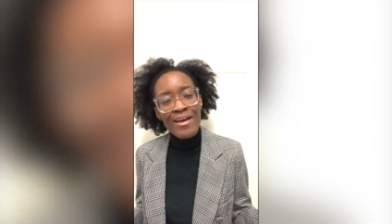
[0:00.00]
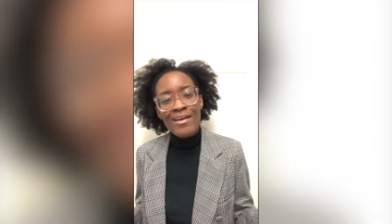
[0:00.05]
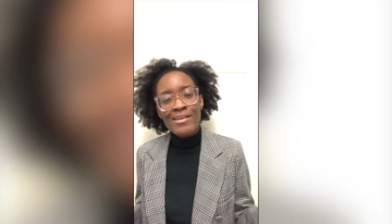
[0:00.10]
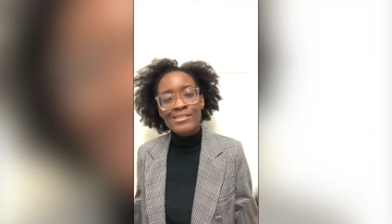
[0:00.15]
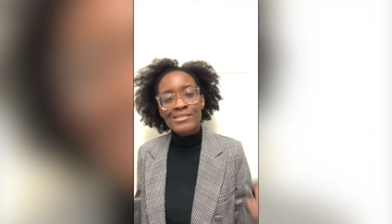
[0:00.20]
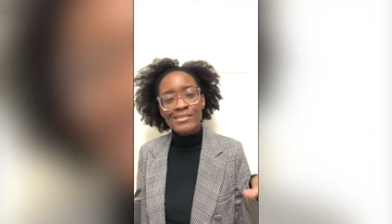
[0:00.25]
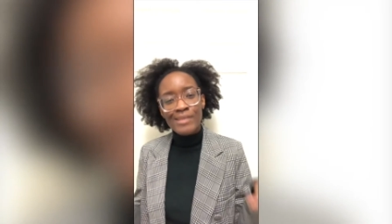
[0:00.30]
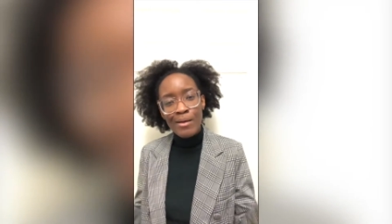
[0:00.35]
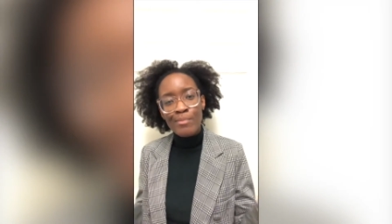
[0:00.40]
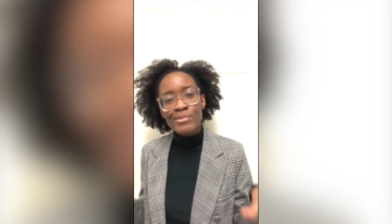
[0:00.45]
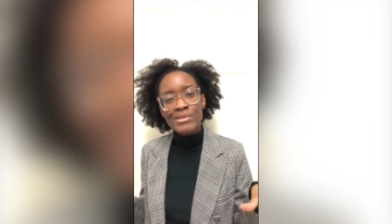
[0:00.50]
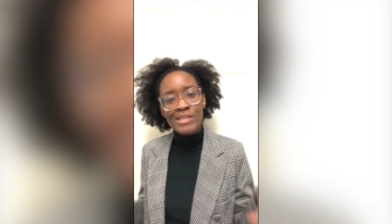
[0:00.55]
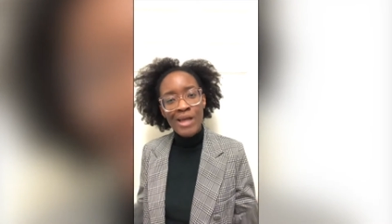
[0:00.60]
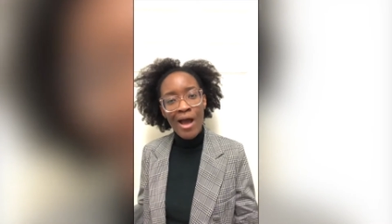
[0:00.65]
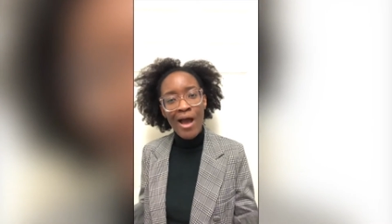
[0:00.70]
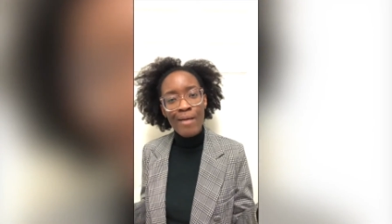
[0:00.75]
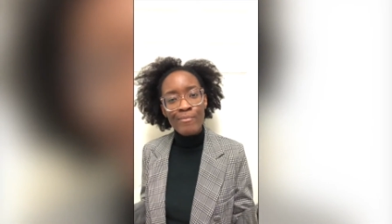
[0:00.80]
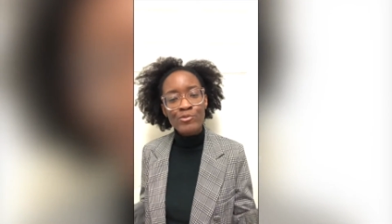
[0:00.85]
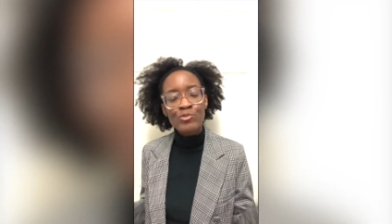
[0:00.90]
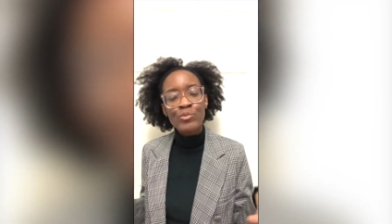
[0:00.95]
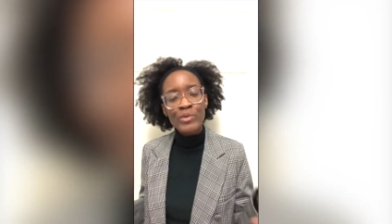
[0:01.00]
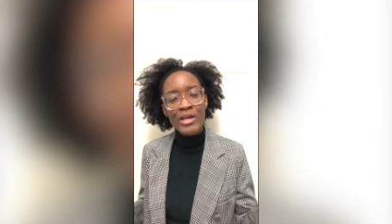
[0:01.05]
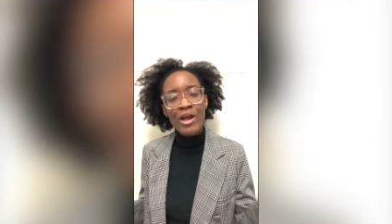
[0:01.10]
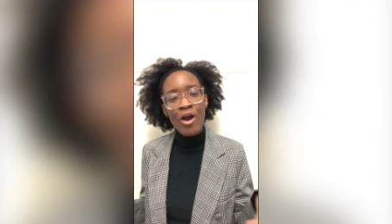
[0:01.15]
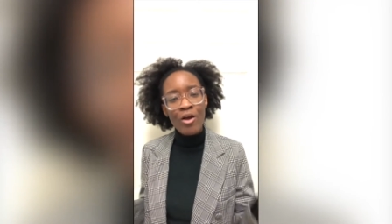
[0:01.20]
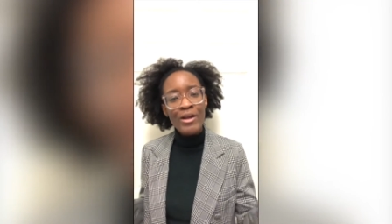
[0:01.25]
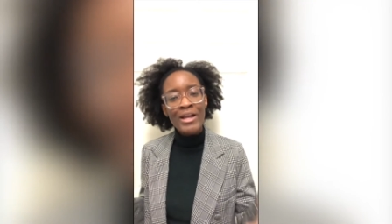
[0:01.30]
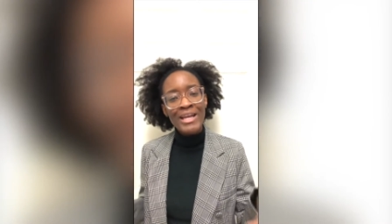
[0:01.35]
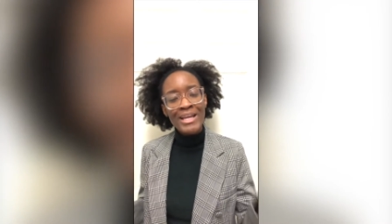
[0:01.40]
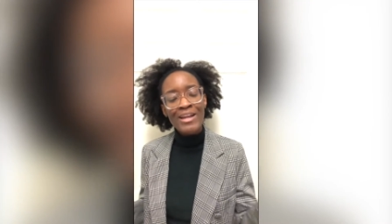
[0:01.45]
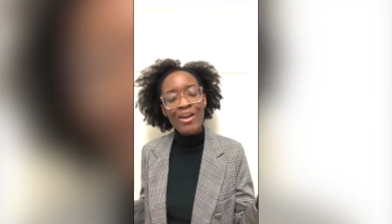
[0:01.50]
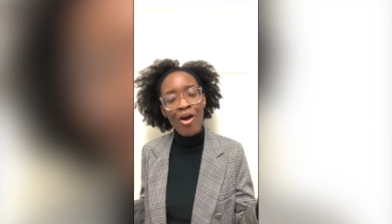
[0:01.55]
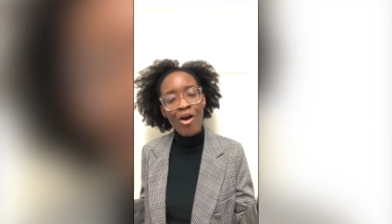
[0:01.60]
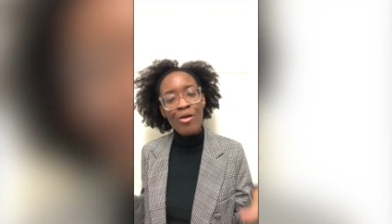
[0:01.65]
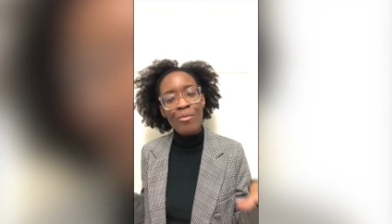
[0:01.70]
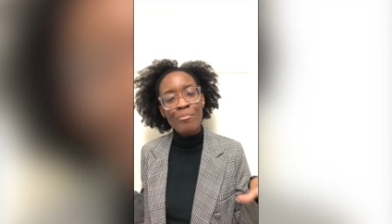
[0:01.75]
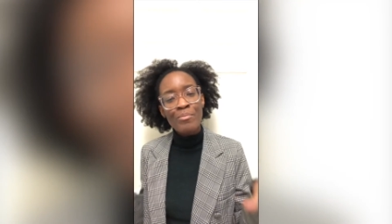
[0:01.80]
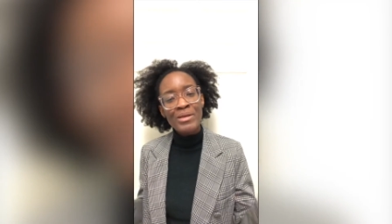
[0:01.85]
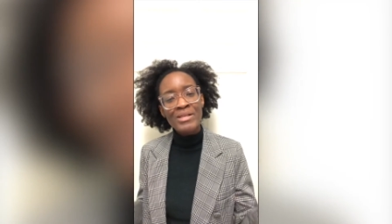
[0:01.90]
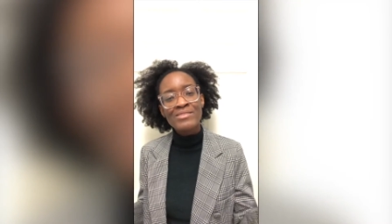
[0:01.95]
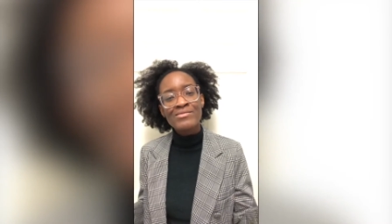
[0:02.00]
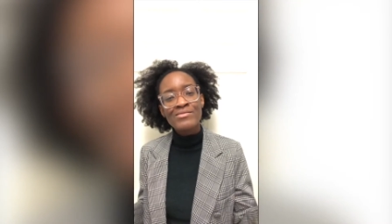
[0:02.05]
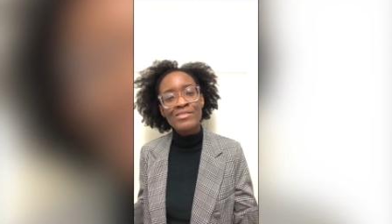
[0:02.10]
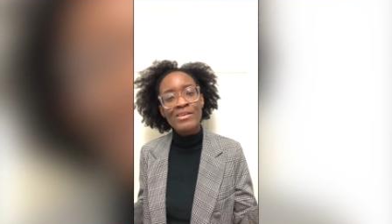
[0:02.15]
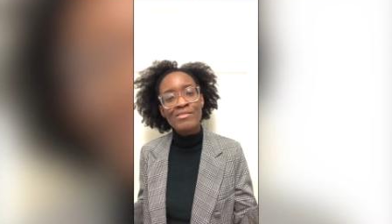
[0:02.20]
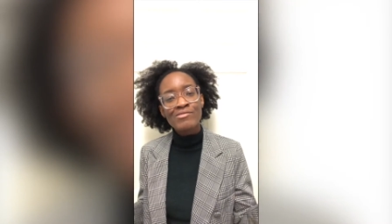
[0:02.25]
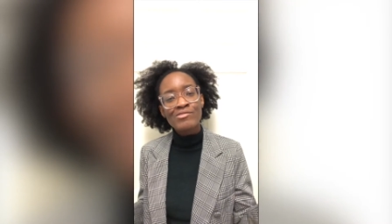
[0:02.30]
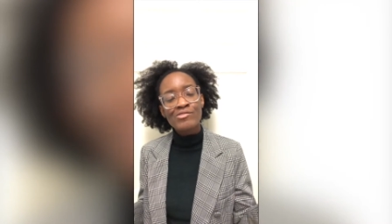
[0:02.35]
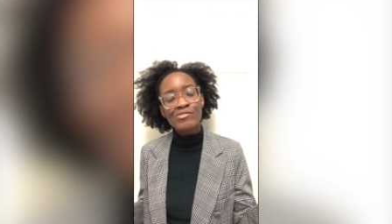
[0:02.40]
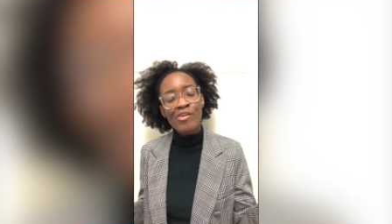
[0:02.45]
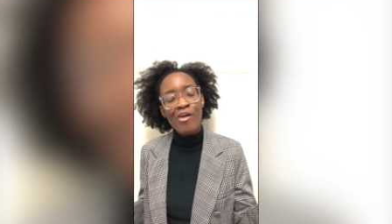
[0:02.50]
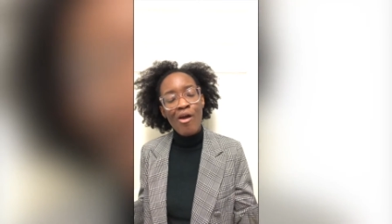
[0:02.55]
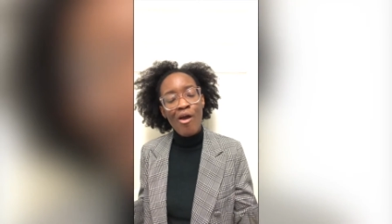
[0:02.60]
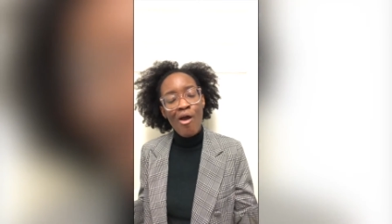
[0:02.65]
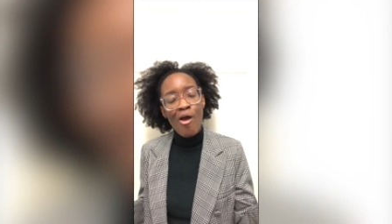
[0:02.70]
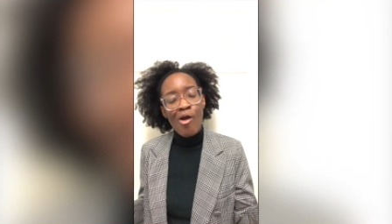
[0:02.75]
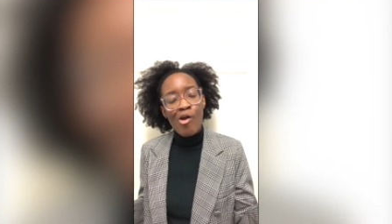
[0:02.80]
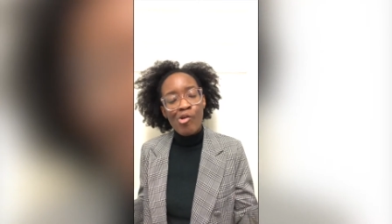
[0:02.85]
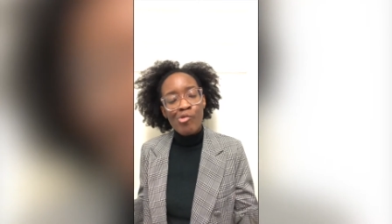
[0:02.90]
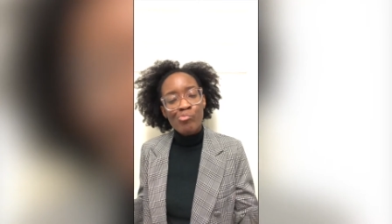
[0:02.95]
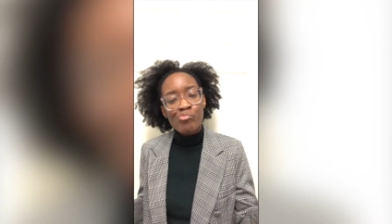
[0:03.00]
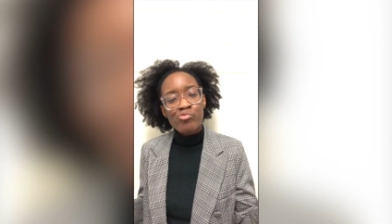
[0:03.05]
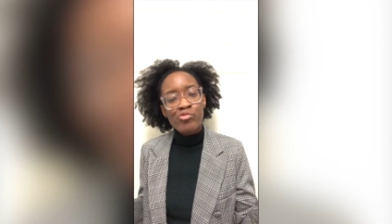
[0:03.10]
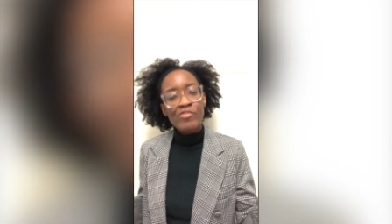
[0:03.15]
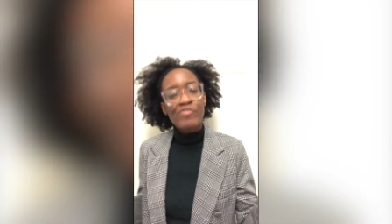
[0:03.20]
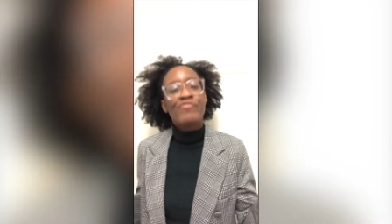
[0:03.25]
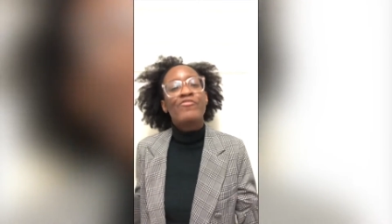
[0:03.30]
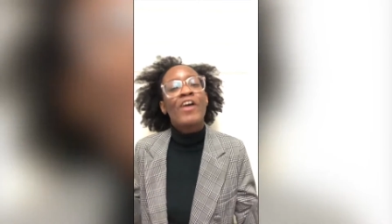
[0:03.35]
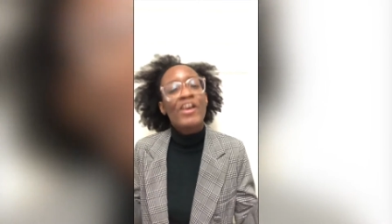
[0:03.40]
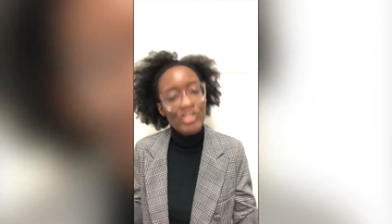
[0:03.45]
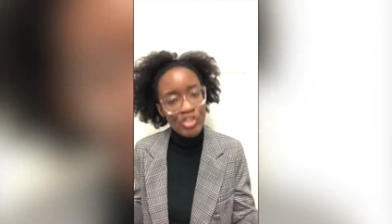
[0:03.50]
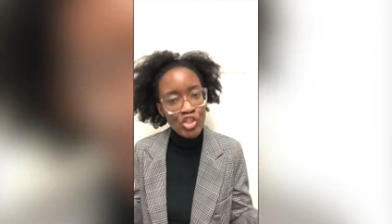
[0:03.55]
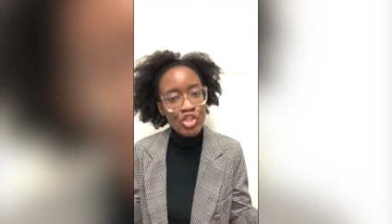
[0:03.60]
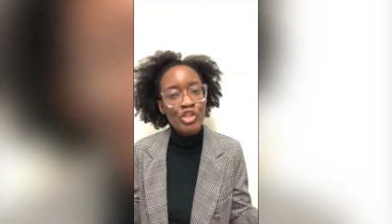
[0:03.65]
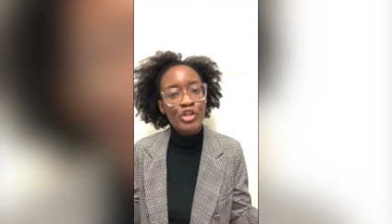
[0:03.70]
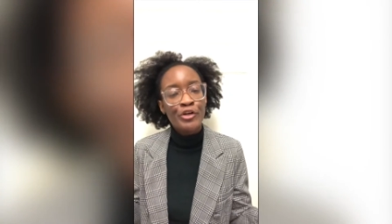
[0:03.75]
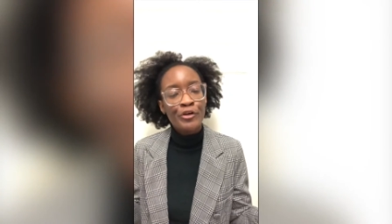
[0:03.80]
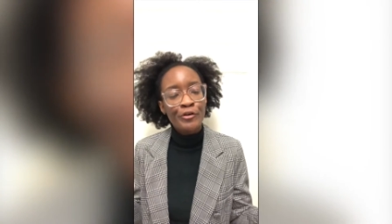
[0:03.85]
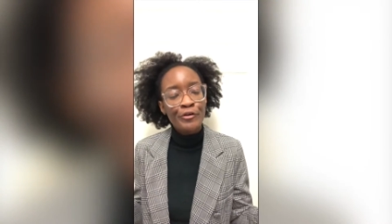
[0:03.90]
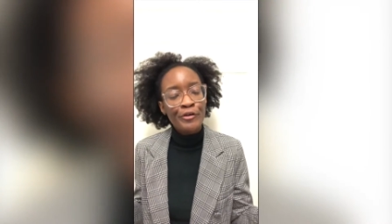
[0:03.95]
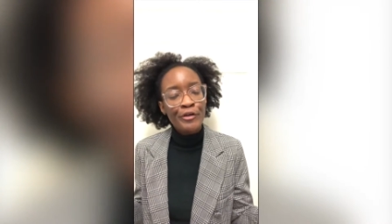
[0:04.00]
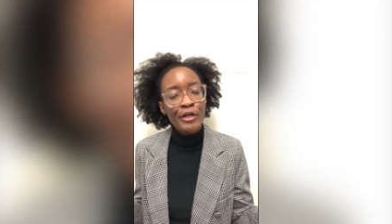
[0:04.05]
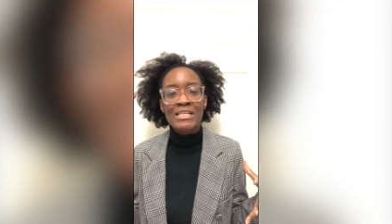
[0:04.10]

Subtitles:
sometimes we are in our business professional.